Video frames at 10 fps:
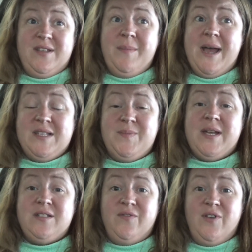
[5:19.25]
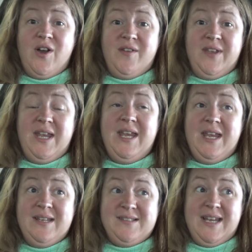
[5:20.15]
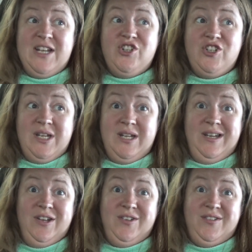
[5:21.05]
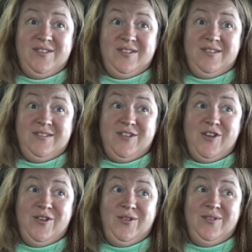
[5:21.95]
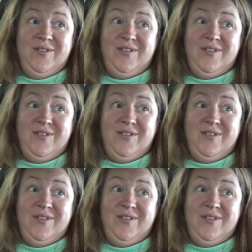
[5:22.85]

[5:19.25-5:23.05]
some aspects of life, he is a genius. So,